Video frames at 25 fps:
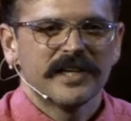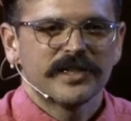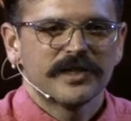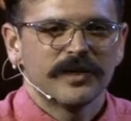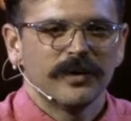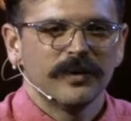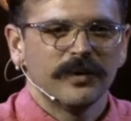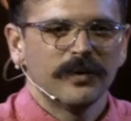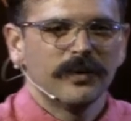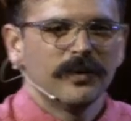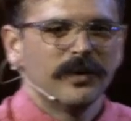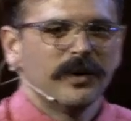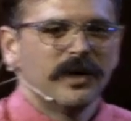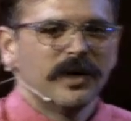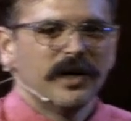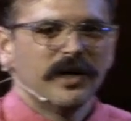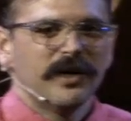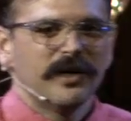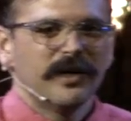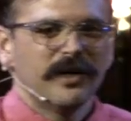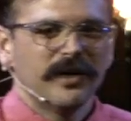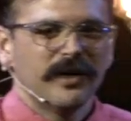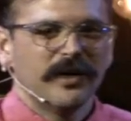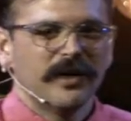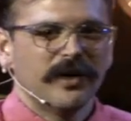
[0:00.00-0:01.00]
So
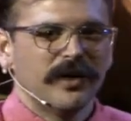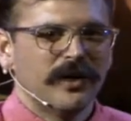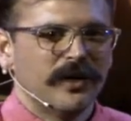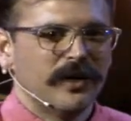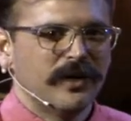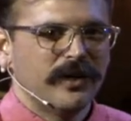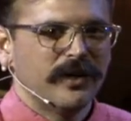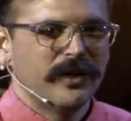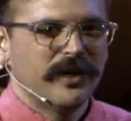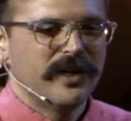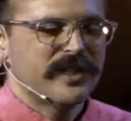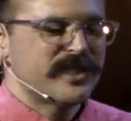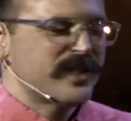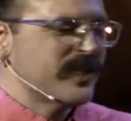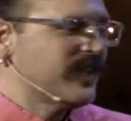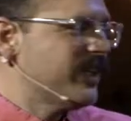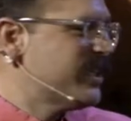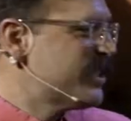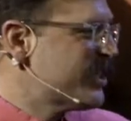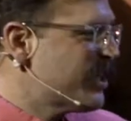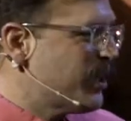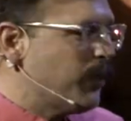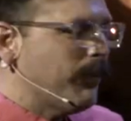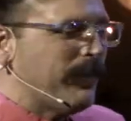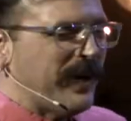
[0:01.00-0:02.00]
let's
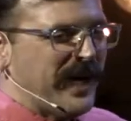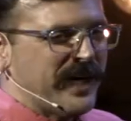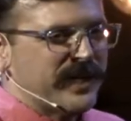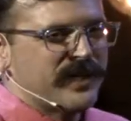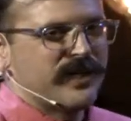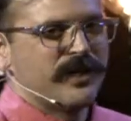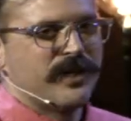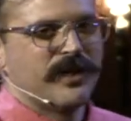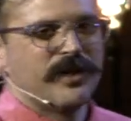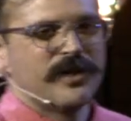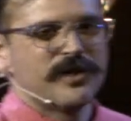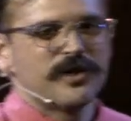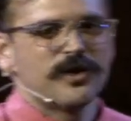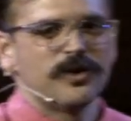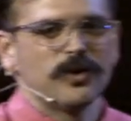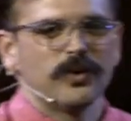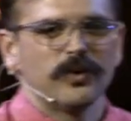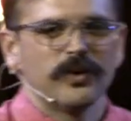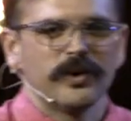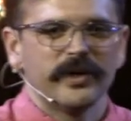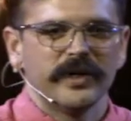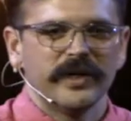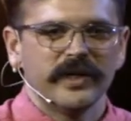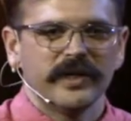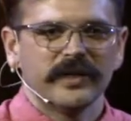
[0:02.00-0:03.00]
let's go back to the
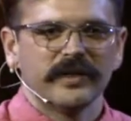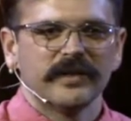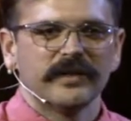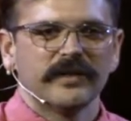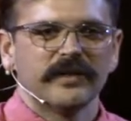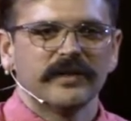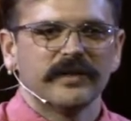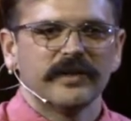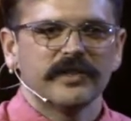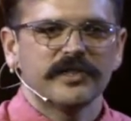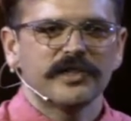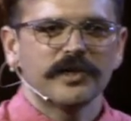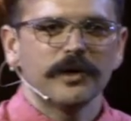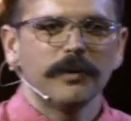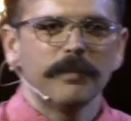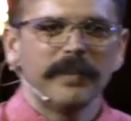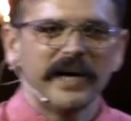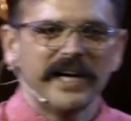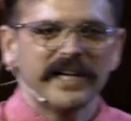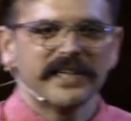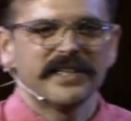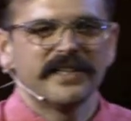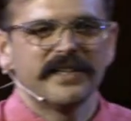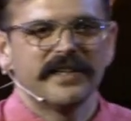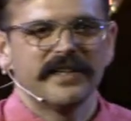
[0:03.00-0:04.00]
story. Let's go
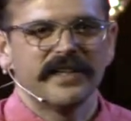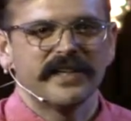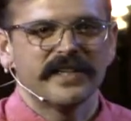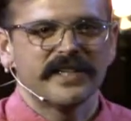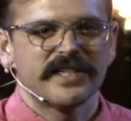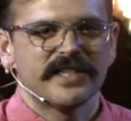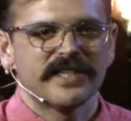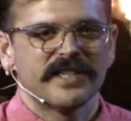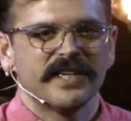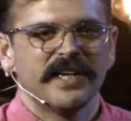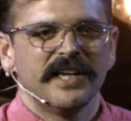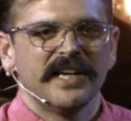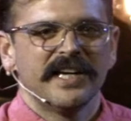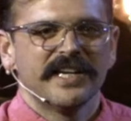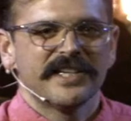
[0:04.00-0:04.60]
back to this.